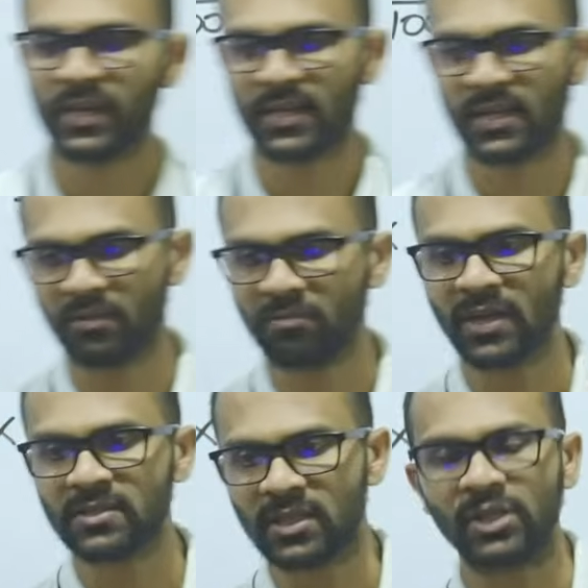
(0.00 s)
by
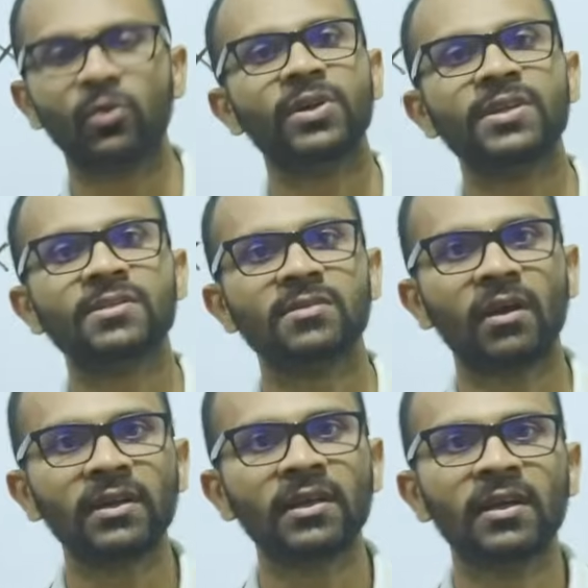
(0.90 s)
0 is not
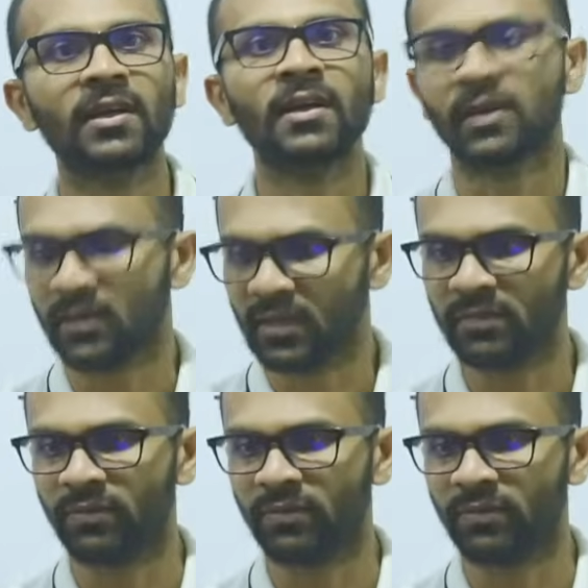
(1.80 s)
defined.